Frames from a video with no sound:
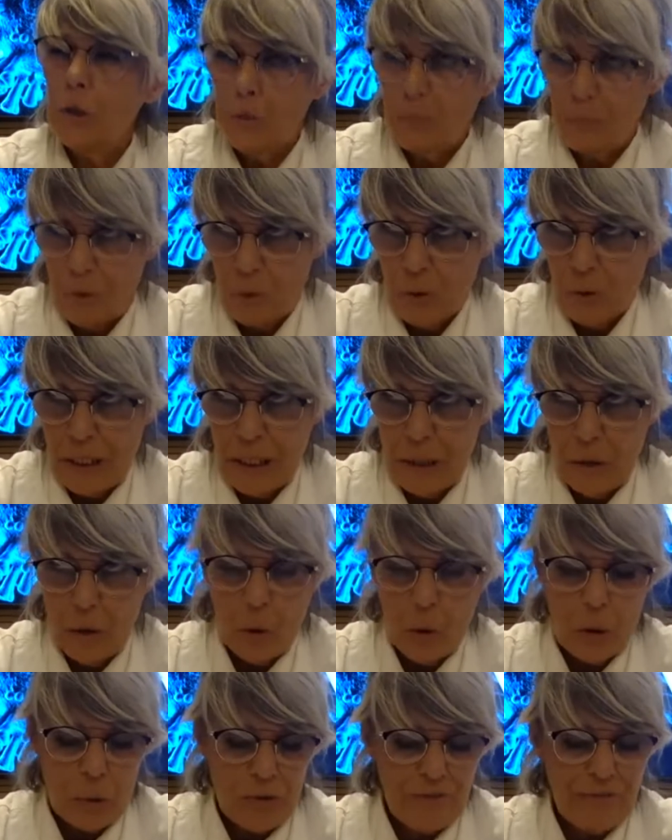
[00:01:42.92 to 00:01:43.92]
Torino
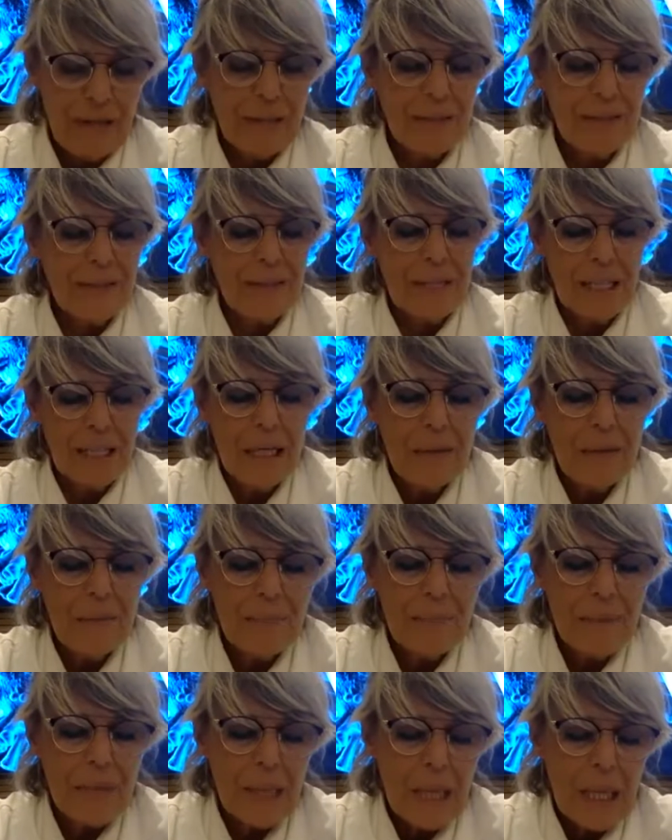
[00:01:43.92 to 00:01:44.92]
University.
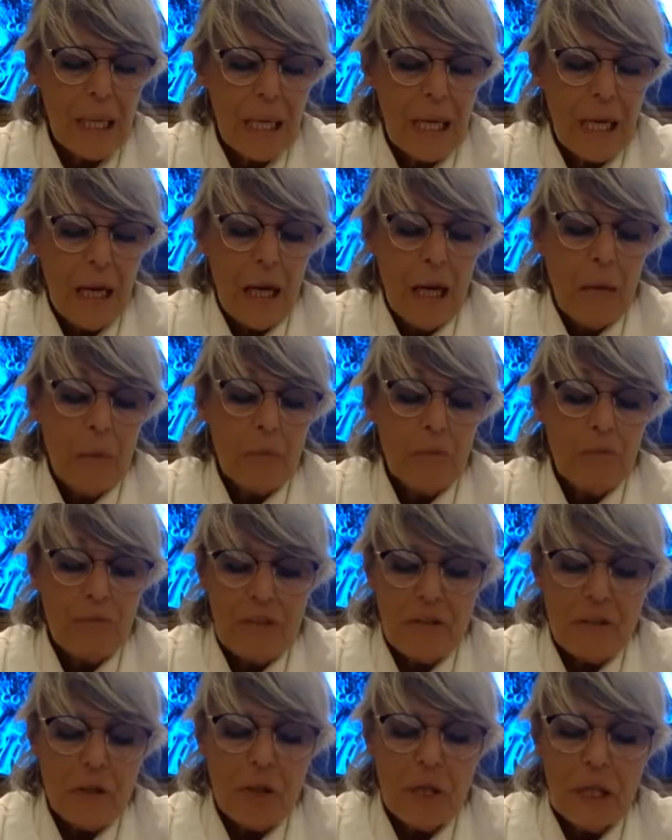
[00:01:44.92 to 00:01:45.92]

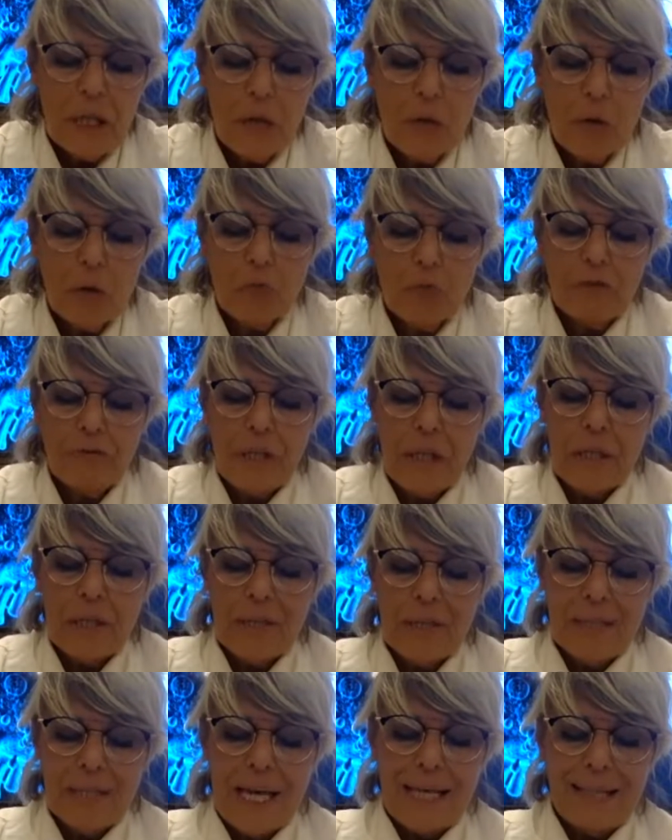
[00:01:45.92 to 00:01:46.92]
Professor Enrico Ruffini
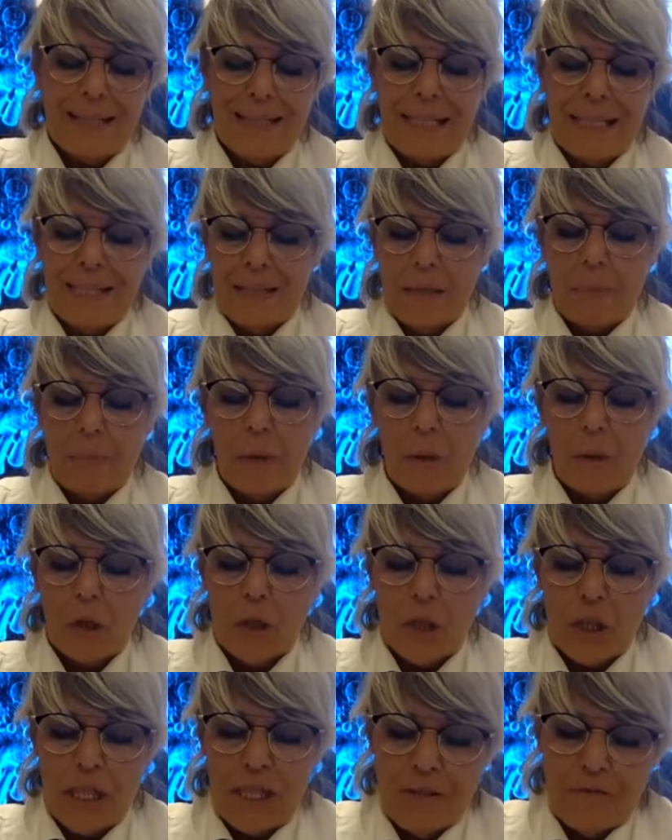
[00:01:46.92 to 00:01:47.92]
sends his
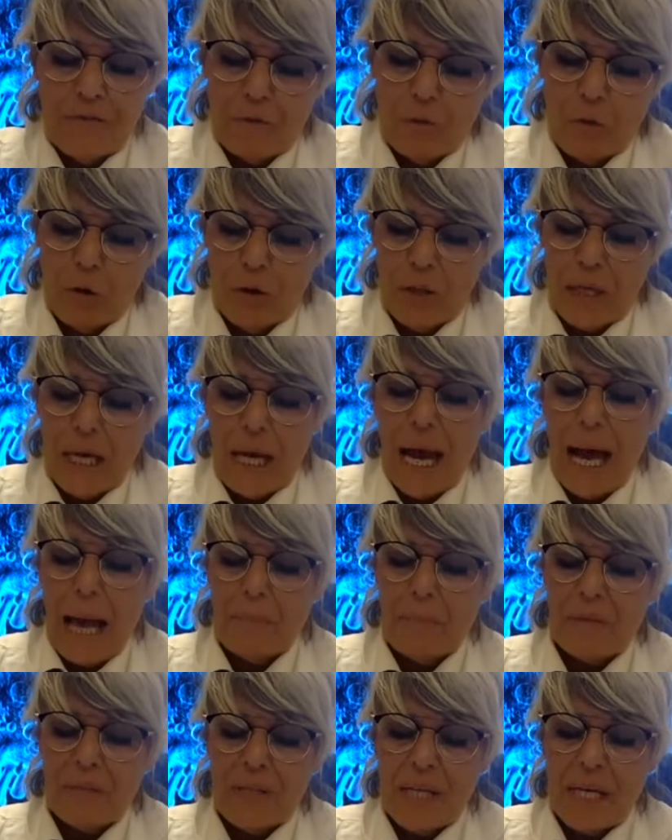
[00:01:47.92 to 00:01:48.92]
apologies for the
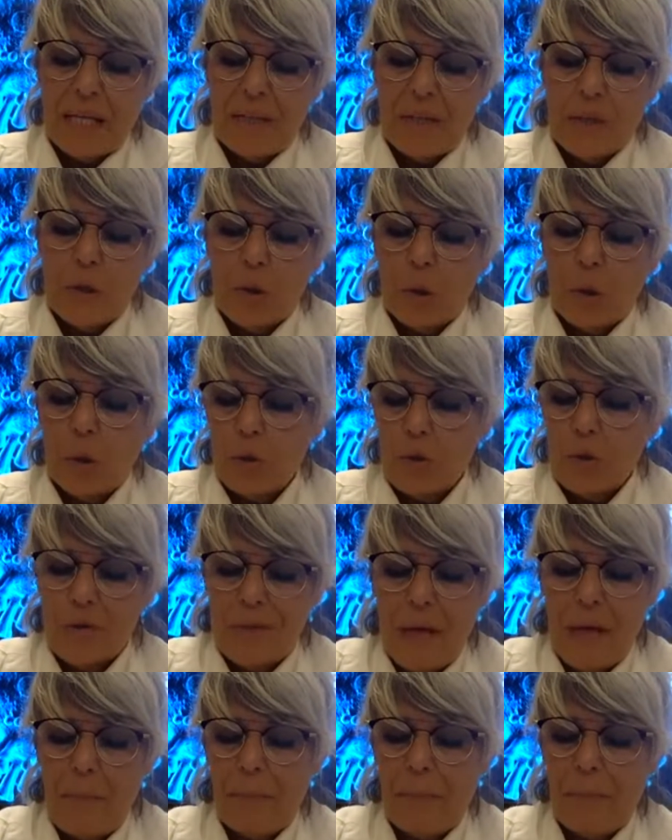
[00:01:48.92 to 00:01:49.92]
absence due to
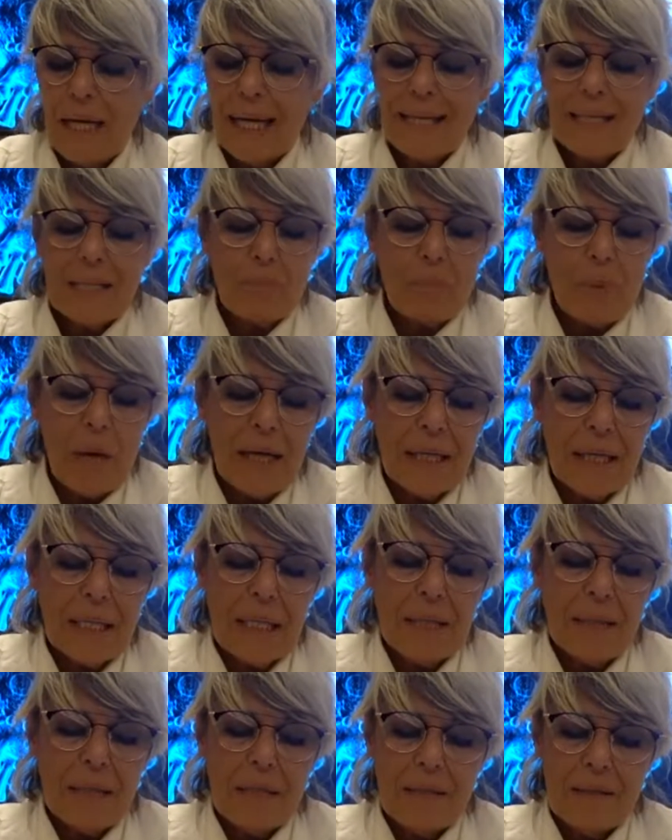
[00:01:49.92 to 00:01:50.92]
some
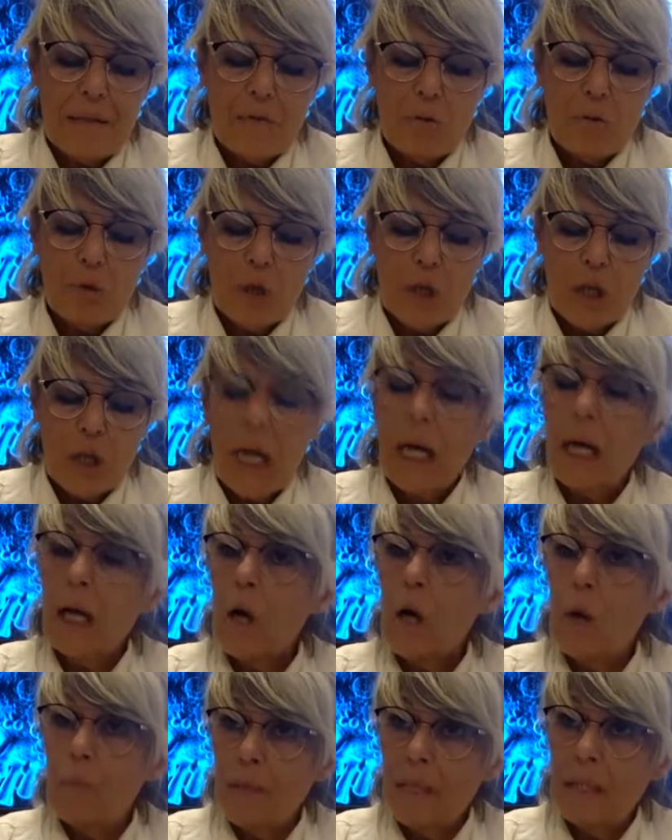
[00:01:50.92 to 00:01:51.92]
unexpected institutional
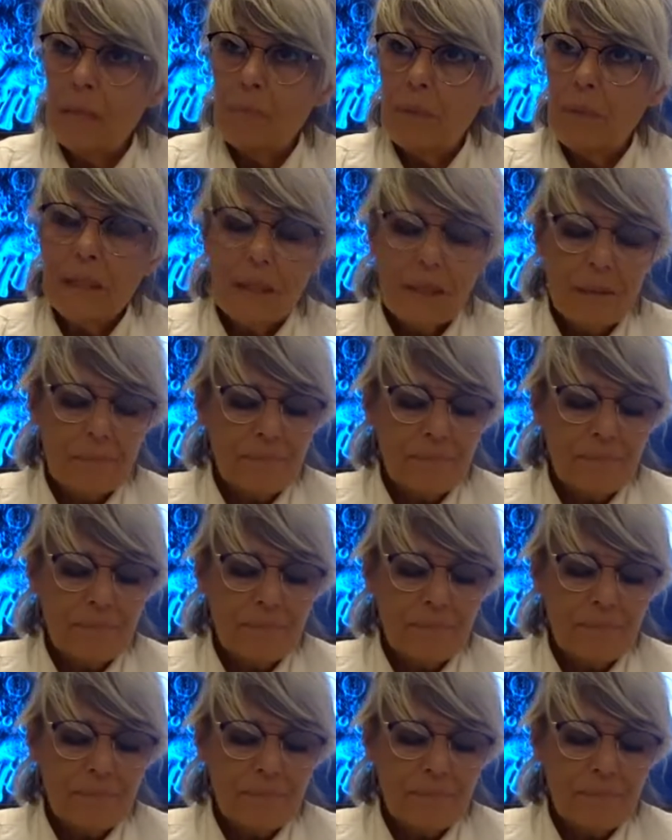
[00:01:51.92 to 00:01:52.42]
commitment.